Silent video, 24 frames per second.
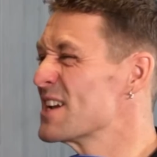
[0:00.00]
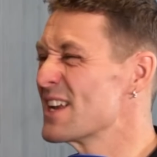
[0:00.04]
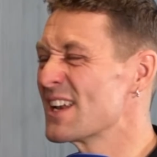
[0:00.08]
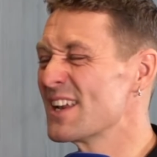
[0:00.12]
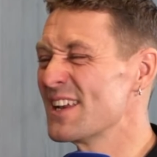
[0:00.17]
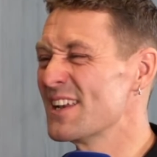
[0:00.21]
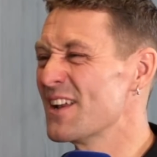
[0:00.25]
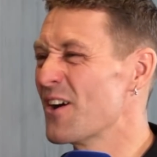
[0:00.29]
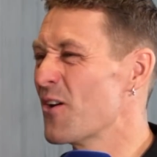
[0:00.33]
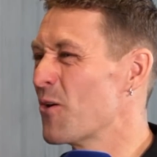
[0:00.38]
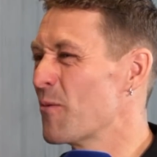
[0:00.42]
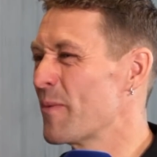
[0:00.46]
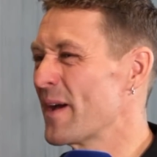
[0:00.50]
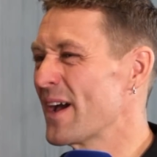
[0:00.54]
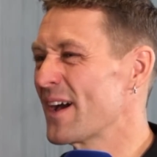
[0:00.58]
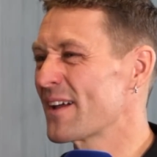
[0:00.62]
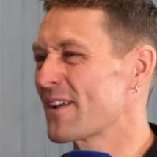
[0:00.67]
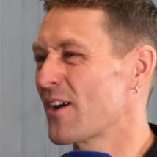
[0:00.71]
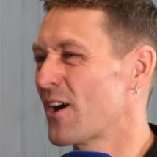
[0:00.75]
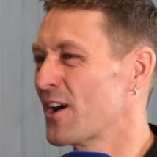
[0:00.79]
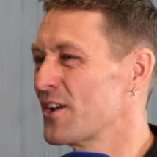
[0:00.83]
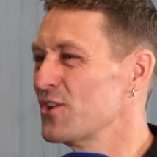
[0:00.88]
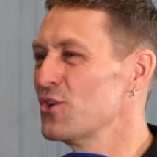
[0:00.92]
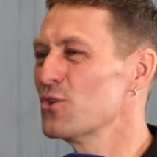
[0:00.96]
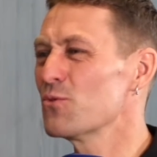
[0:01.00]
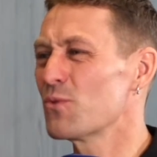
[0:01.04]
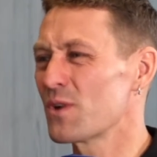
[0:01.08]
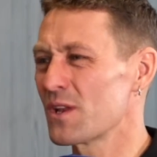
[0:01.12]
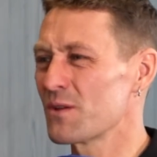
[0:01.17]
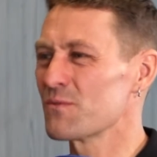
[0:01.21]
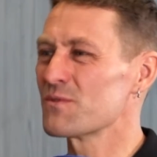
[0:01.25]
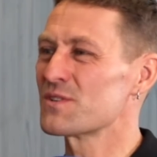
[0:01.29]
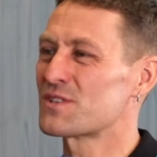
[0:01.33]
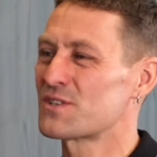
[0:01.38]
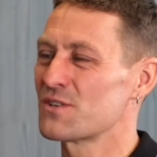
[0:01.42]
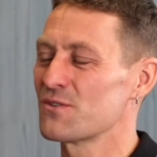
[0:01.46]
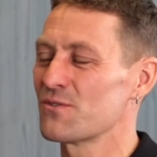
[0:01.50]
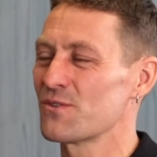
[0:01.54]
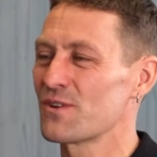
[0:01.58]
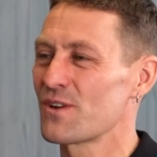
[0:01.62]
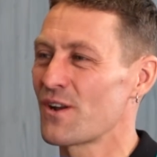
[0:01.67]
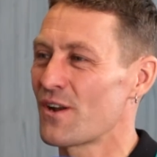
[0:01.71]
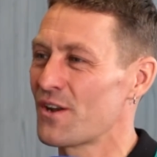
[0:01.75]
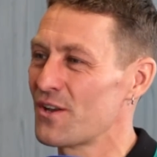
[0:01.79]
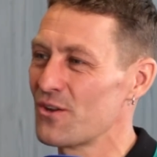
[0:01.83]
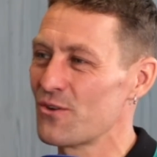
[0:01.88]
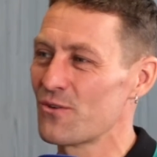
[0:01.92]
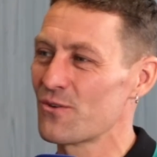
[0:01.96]
really know about it. I knew what he was doing.
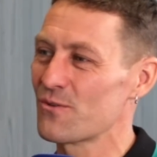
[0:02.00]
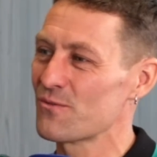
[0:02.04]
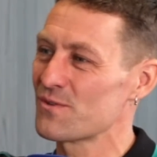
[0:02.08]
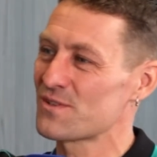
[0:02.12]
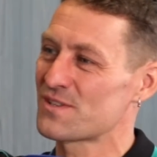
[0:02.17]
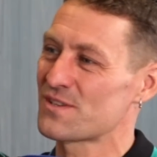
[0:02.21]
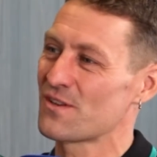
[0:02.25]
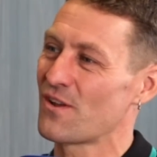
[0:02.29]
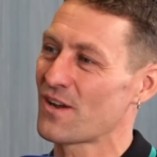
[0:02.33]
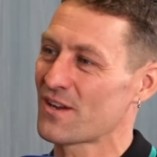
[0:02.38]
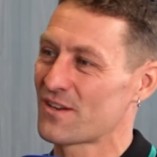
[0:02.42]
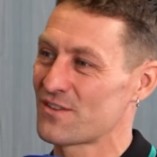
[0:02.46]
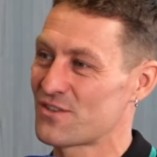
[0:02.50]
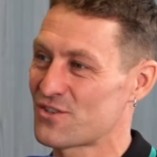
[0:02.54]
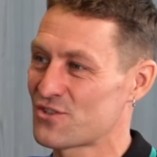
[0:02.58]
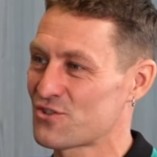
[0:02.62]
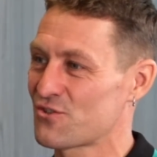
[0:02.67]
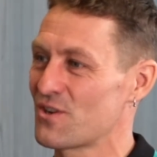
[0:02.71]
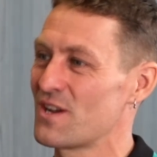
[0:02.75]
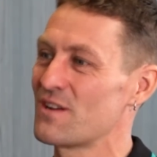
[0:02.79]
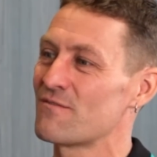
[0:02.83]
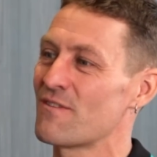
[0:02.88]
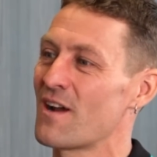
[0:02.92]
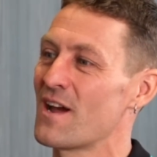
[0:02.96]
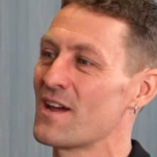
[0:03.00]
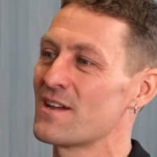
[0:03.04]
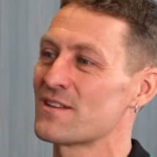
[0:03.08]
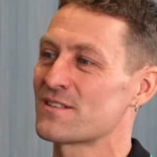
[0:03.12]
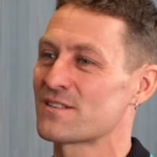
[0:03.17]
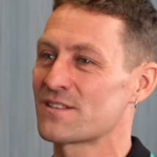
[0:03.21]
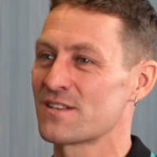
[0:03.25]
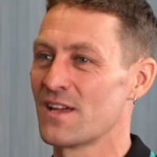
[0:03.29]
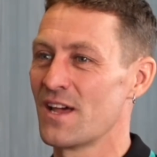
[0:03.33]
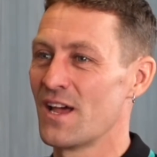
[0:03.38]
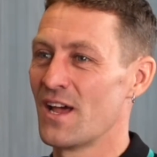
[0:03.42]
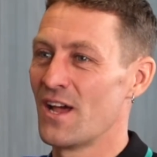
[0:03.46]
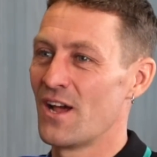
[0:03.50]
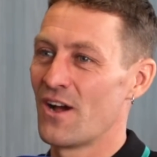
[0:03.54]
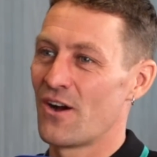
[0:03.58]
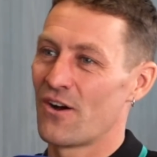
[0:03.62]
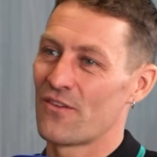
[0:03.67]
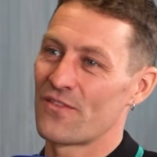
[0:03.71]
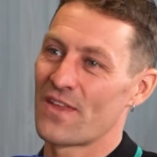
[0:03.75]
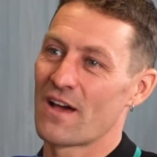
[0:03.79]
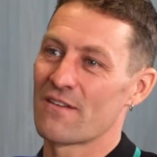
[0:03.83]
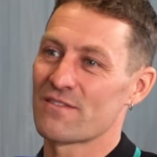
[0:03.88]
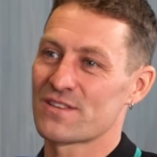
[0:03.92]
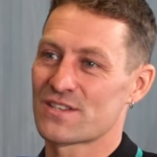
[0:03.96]
I knew it was like a street race
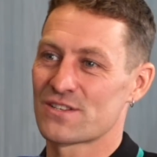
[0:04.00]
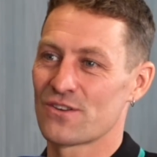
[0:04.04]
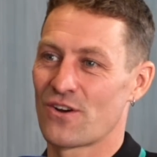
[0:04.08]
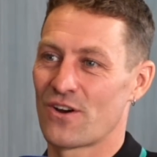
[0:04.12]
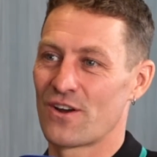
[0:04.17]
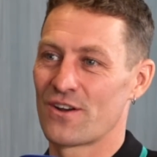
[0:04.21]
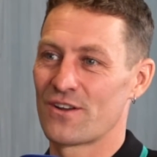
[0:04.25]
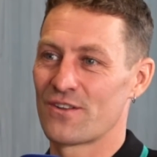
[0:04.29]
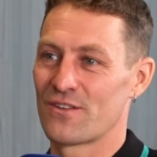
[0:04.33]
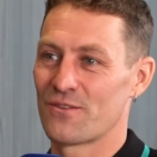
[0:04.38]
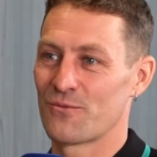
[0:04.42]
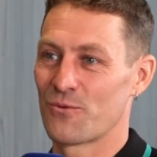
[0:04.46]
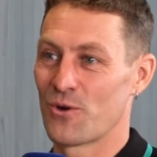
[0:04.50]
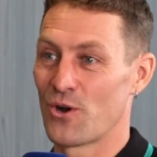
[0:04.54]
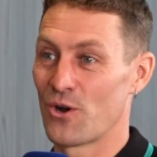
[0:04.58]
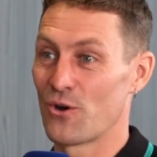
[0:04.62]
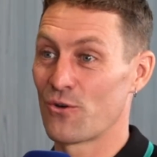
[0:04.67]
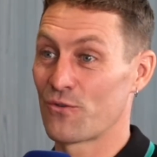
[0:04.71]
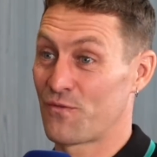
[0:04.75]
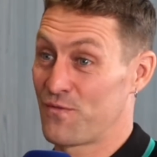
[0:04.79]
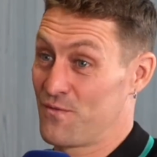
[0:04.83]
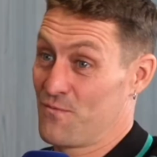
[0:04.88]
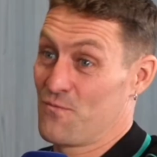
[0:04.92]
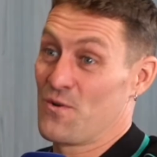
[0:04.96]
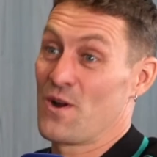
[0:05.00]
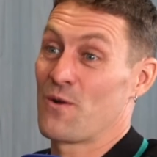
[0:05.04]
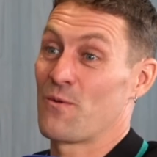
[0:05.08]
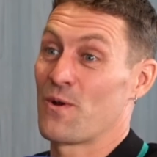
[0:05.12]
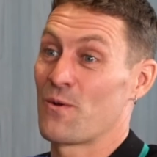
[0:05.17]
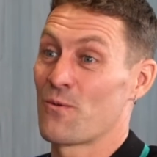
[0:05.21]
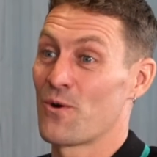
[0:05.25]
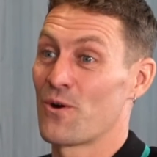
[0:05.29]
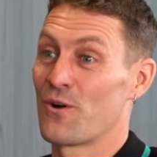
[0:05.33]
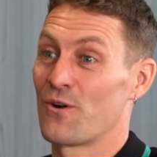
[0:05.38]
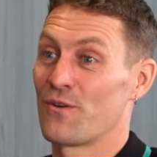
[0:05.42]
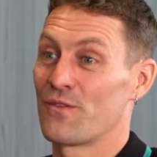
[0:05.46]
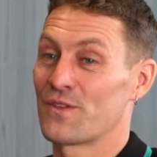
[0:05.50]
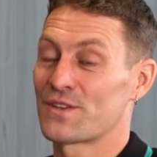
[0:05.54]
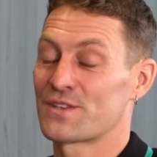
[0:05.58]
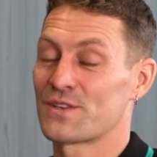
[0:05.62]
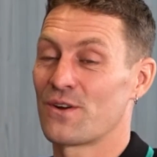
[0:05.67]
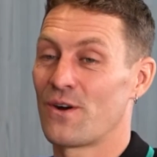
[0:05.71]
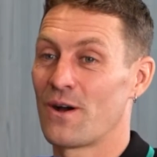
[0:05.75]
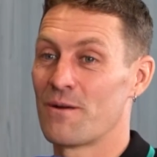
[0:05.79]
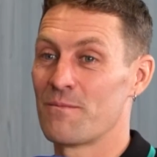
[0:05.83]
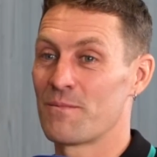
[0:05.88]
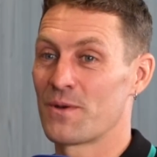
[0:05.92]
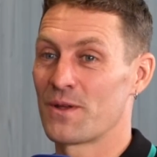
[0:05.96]
on the other side of the world from where we were at the
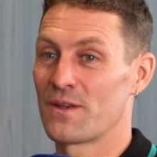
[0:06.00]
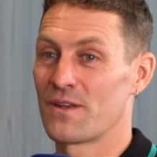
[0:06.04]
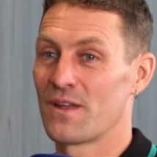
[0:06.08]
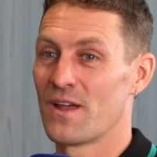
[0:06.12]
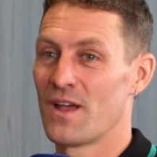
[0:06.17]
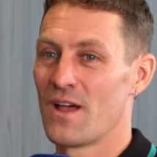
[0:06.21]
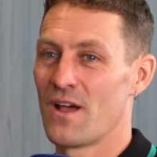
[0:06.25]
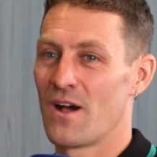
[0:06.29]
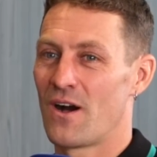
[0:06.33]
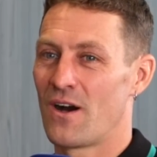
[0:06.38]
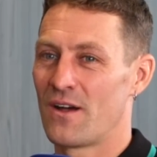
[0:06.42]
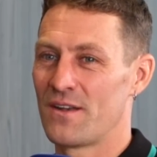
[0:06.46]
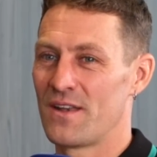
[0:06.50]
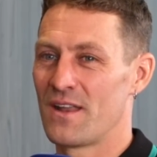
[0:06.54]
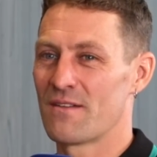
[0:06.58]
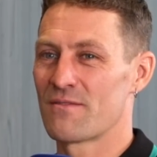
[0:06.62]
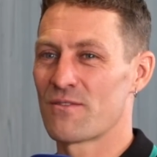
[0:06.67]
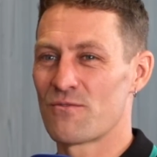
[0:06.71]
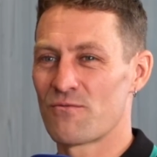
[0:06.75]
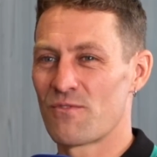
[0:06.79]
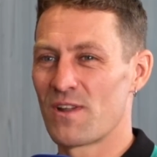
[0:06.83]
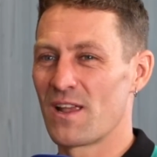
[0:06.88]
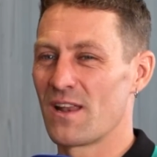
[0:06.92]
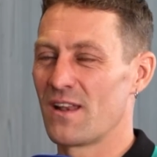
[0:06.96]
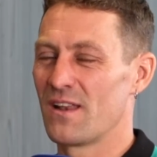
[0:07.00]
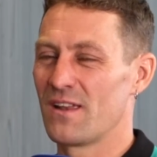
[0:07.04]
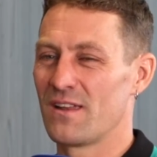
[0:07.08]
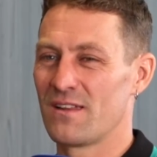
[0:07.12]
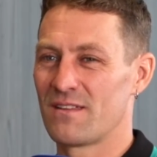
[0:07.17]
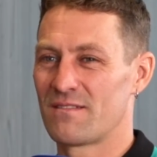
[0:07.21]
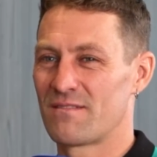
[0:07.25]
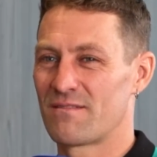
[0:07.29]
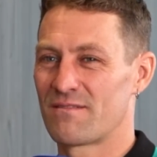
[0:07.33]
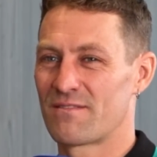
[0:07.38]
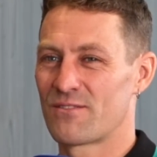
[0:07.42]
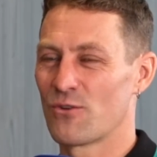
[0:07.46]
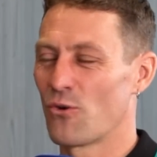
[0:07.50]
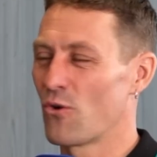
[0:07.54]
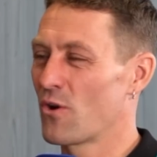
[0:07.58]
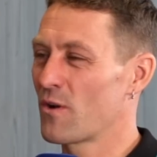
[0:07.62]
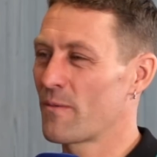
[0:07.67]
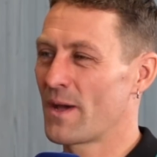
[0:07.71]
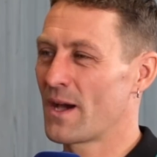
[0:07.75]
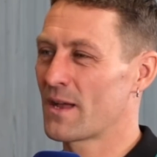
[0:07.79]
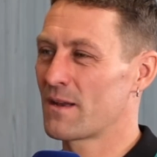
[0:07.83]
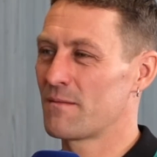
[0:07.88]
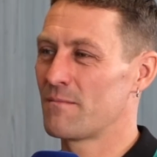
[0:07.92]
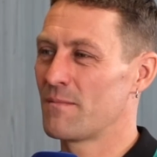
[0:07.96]
time, but I never really thought
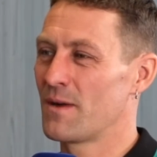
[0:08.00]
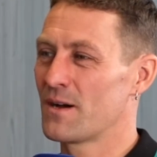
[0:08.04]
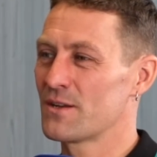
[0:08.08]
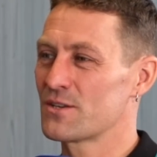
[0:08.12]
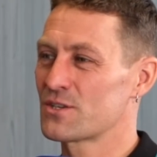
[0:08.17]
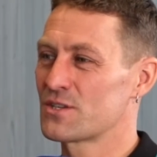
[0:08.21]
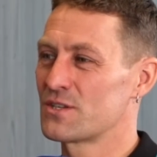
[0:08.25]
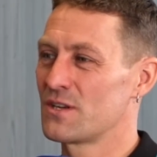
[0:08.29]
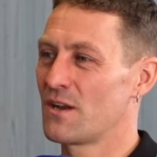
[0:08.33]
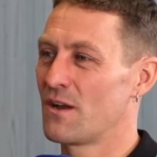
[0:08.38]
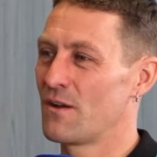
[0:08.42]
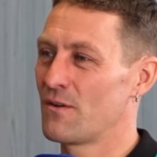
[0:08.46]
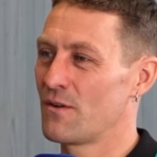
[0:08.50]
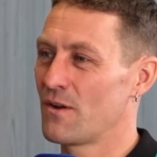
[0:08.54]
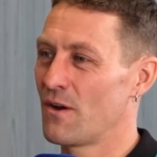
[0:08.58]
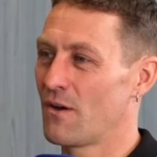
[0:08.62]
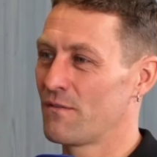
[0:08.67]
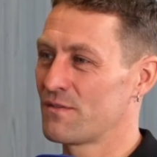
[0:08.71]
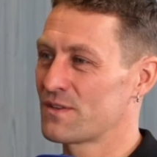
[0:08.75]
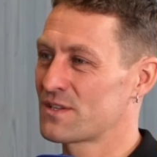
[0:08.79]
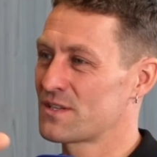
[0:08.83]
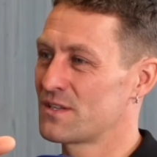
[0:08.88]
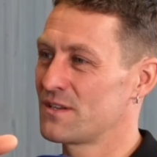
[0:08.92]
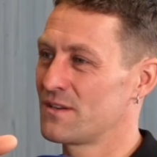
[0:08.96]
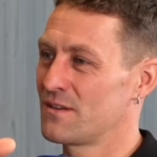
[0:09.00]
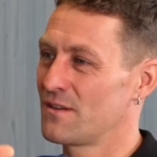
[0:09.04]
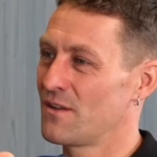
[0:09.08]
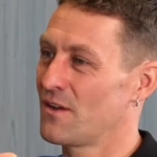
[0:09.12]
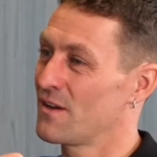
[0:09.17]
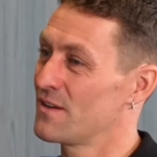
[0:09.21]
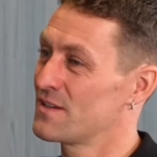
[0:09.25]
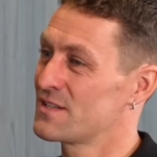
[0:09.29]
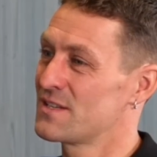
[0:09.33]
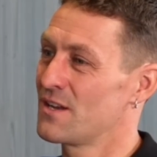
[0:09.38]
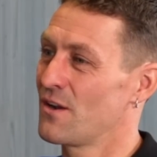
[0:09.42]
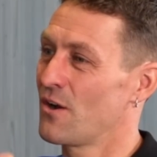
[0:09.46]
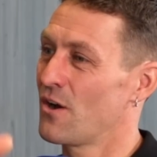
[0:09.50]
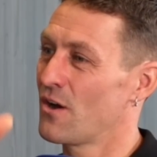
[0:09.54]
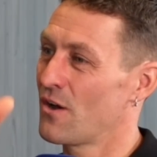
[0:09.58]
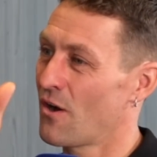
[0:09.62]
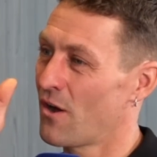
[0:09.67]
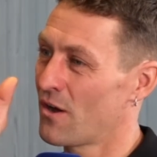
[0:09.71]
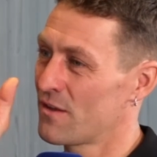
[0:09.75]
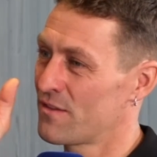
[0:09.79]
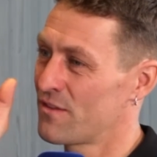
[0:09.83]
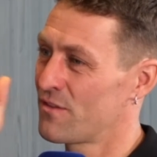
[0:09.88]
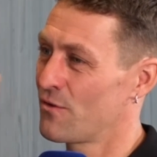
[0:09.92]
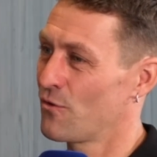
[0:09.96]
about it much. You know, obviously, like I said,
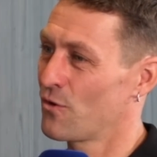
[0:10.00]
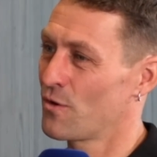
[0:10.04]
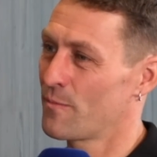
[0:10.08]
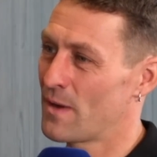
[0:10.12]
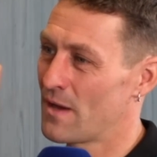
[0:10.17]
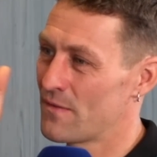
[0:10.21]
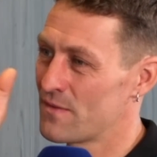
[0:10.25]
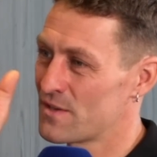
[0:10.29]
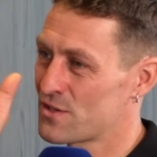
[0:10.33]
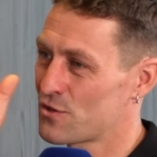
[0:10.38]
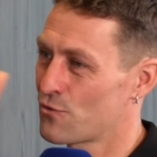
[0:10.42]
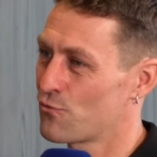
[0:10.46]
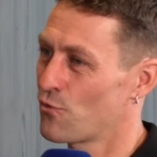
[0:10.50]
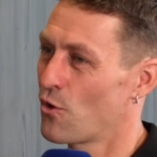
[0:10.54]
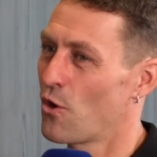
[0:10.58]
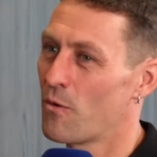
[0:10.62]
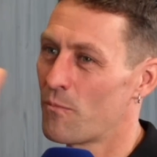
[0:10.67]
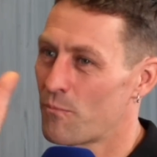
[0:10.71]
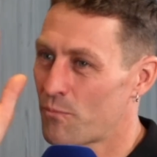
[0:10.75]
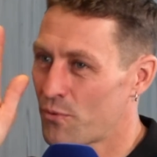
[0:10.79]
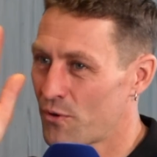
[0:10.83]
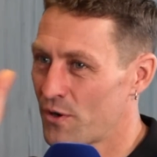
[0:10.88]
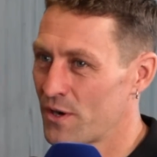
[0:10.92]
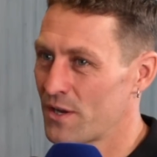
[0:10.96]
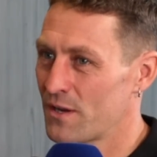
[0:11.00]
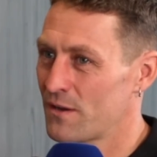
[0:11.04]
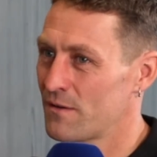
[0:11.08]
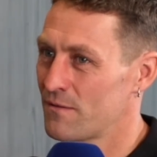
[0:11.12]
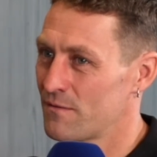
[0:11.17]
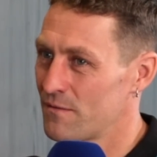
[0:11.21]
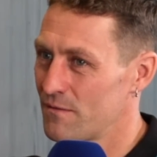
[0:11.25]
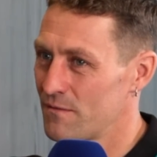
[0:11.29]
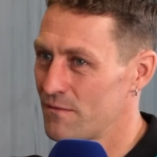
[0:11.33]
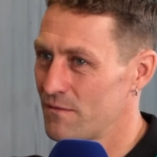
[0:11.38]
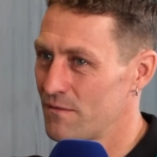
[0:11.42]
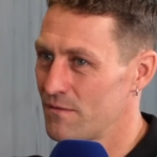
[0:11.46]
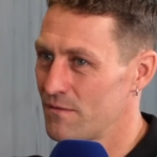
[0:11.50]
I'd thought about this Grand Prix.